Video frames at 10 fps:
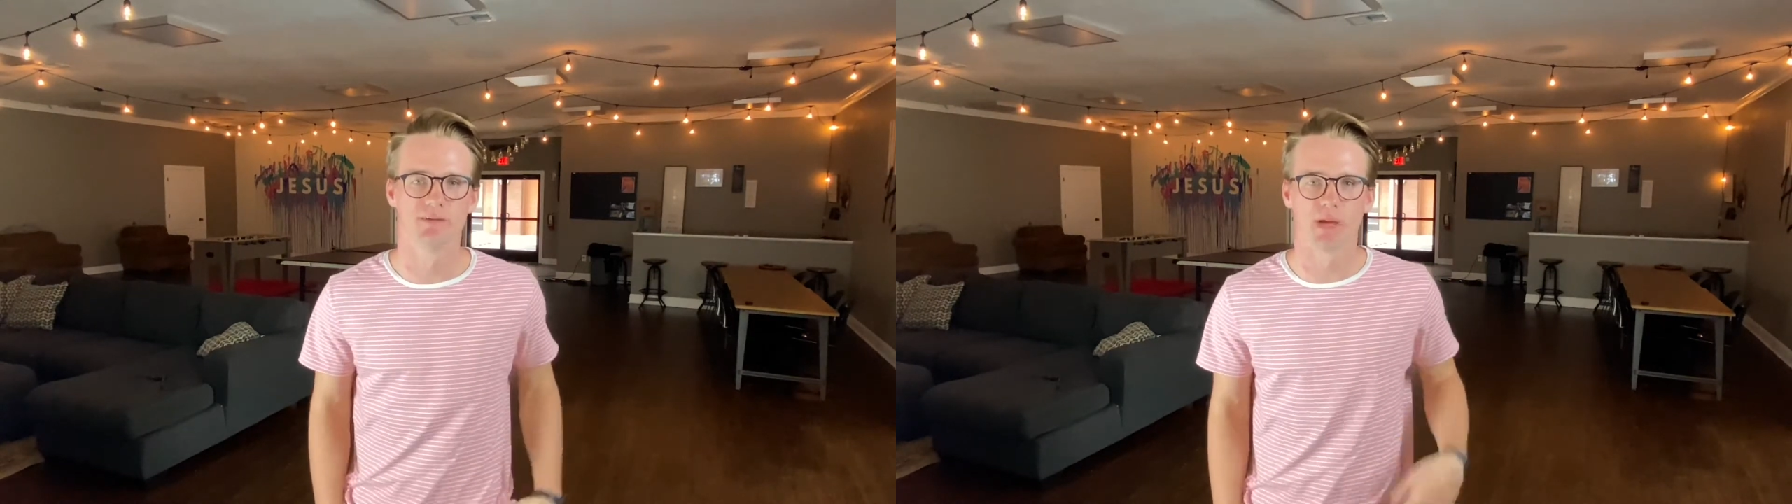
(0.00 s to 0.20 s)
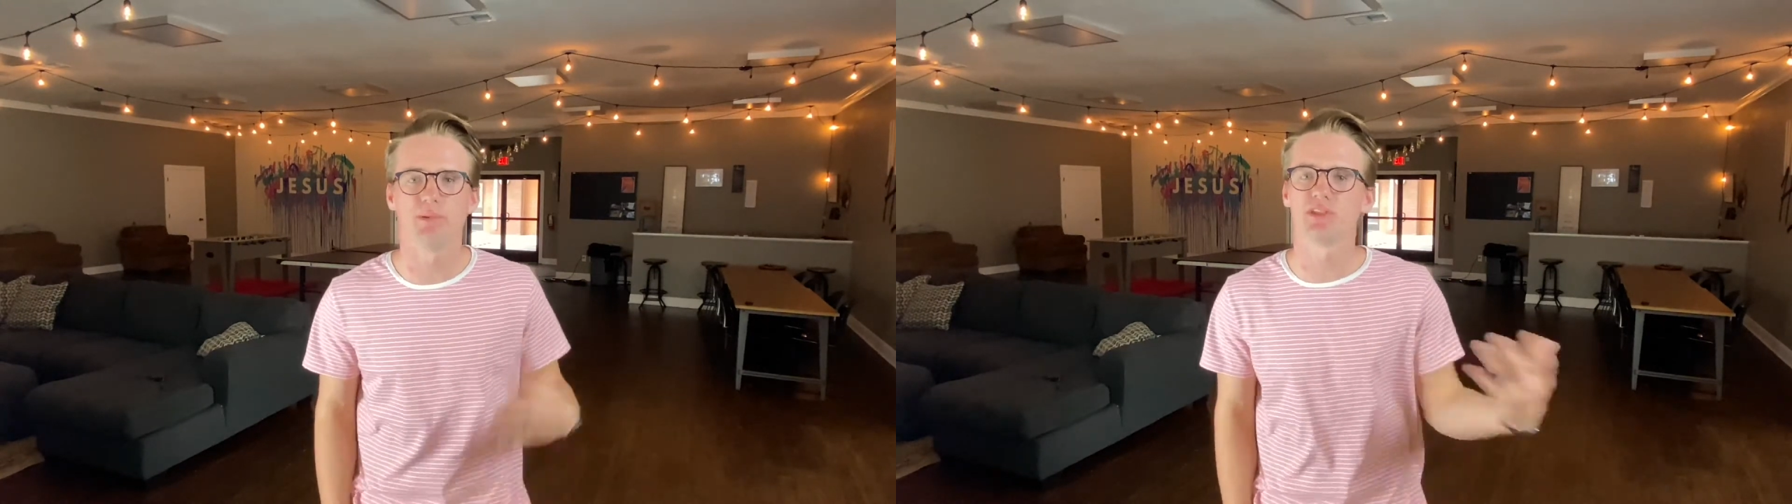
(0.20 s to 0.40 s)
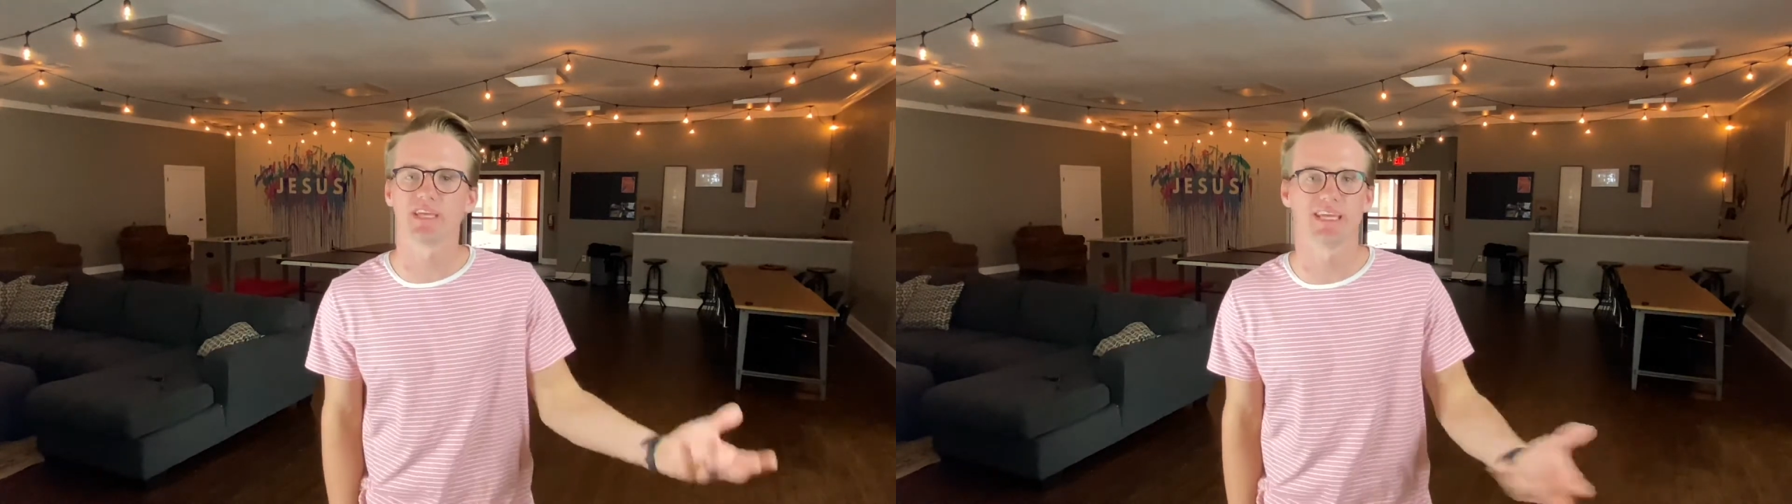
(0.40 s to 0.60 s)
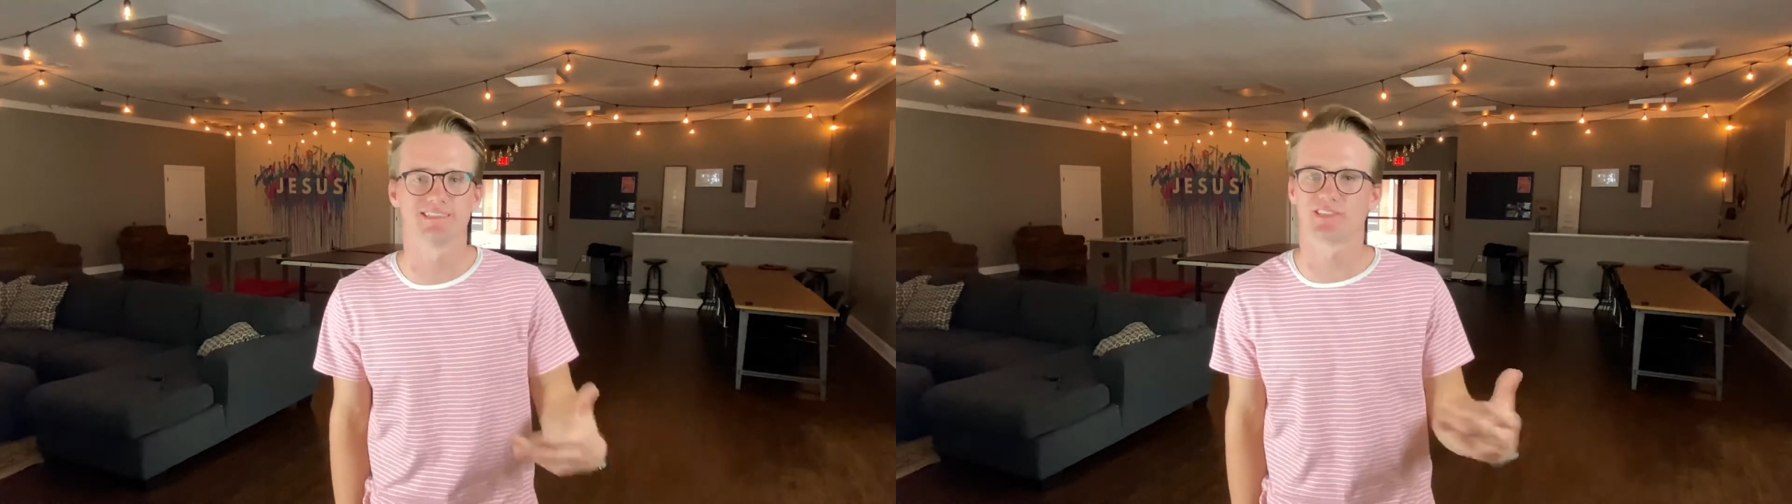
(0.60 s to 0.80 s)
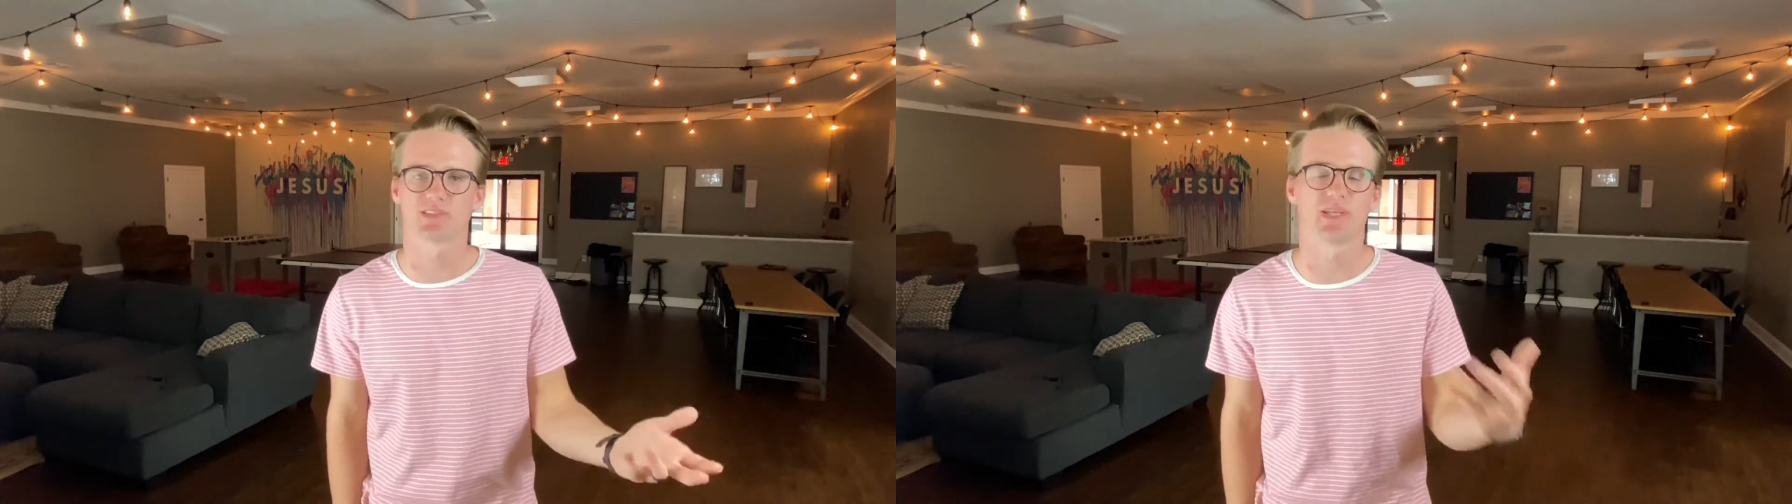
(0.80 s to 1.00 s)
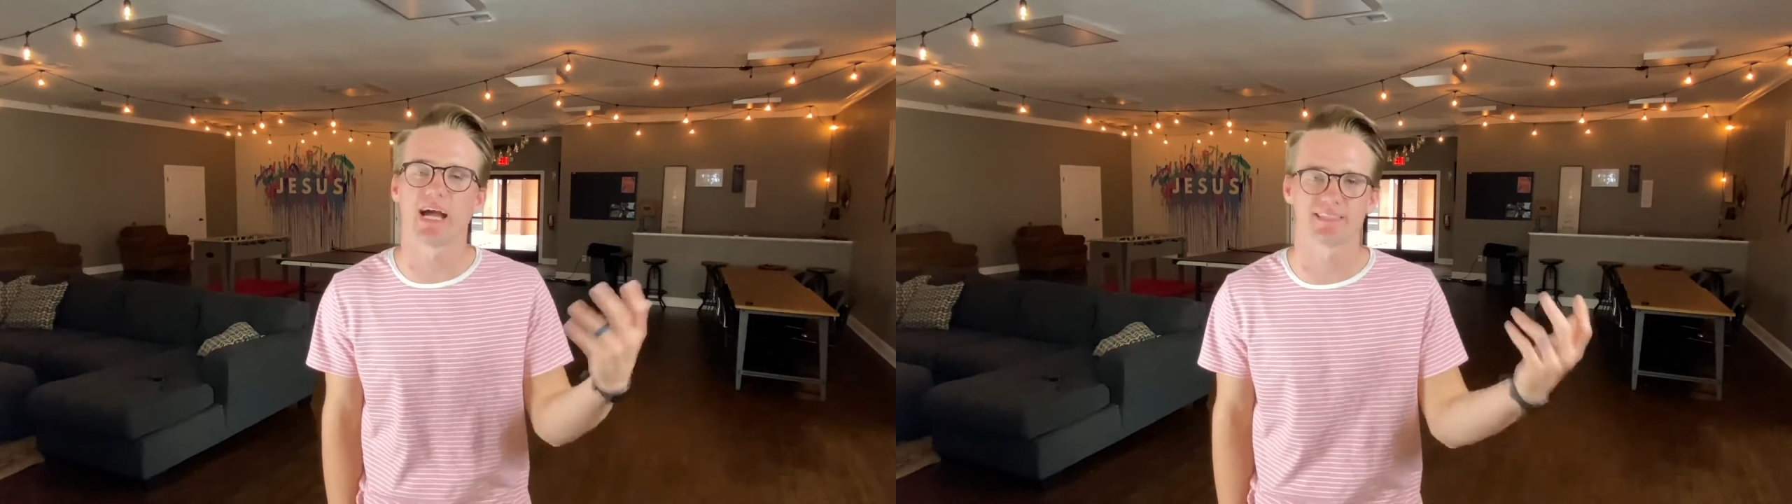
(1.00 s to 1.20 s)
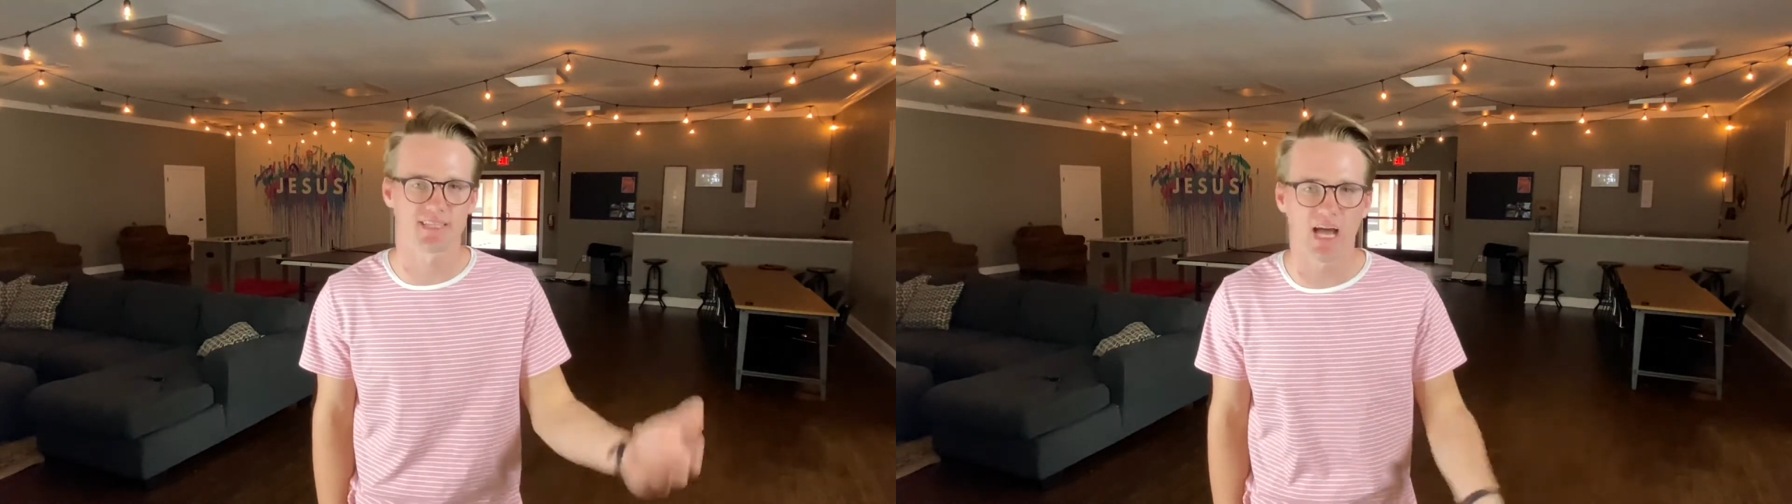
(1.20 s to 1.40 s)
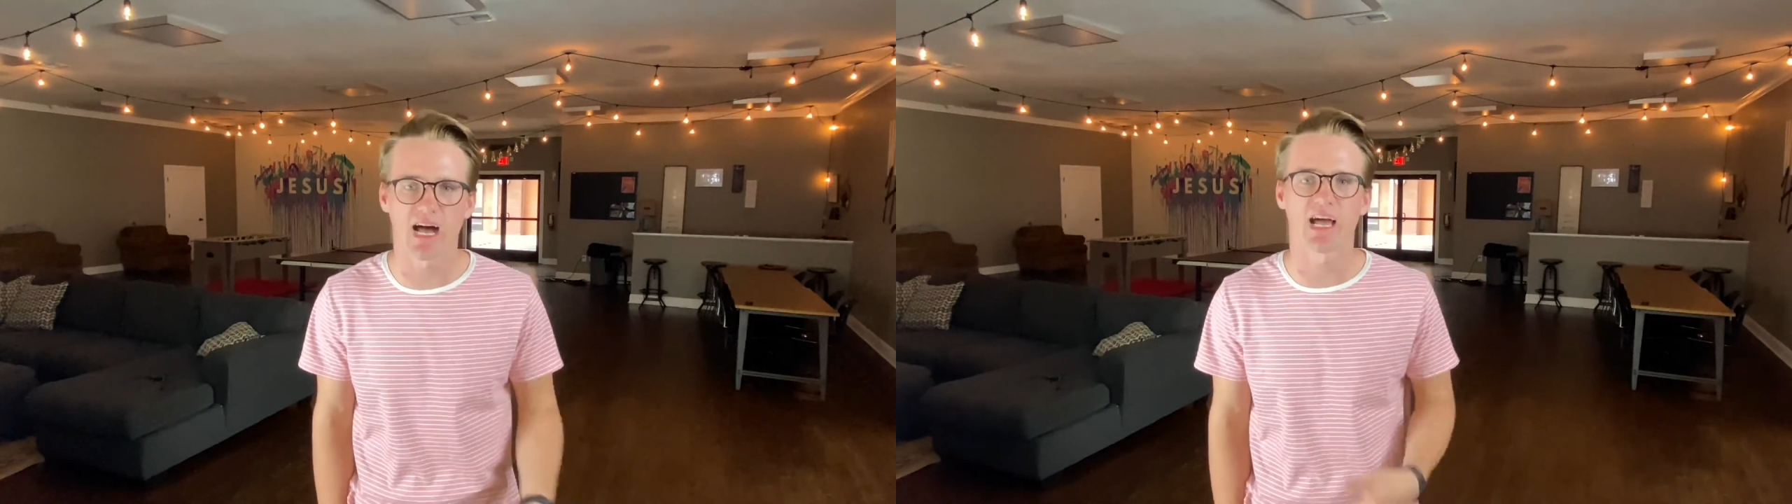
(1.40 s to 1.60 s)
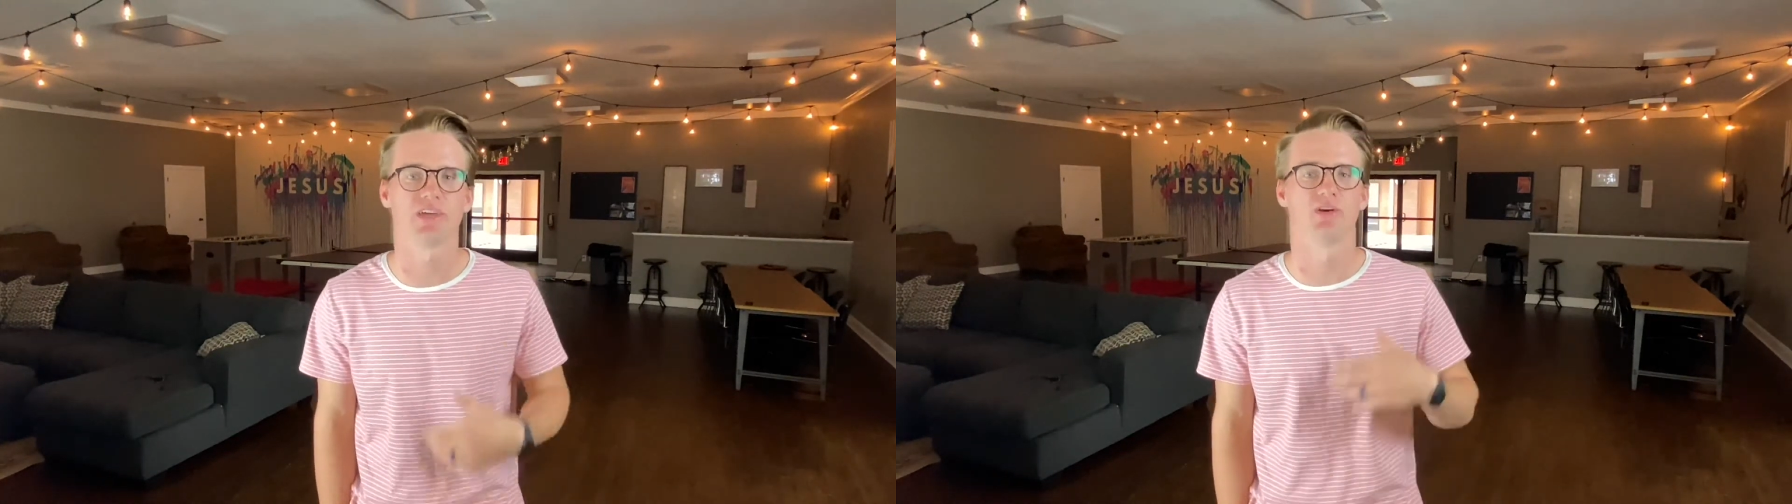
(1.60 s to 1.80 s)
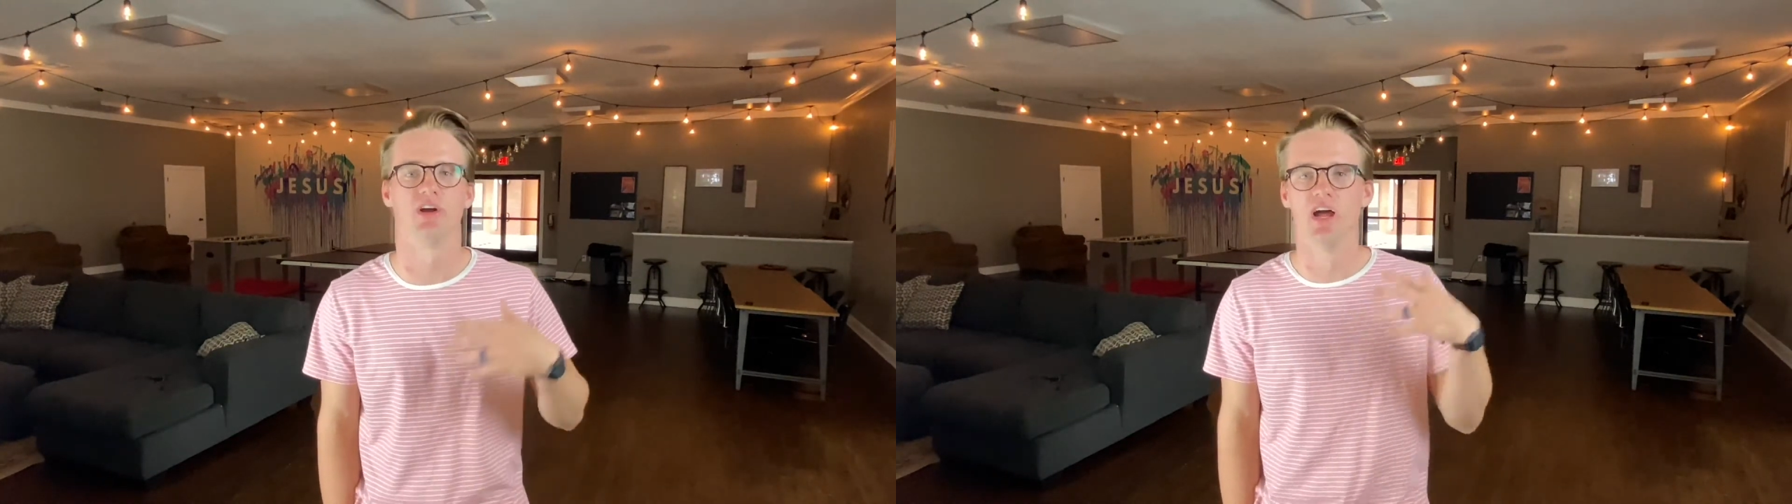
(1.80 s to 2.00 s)
Maybe you think he's just a nice
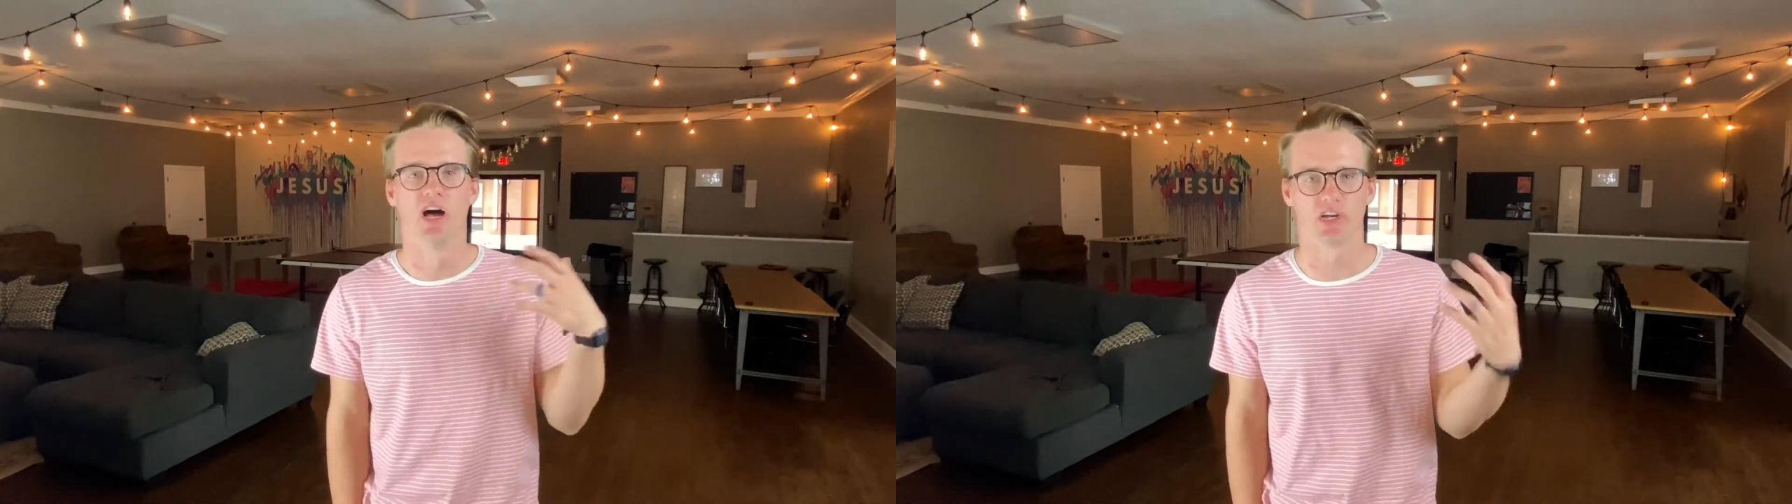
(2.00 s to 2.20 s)
guy or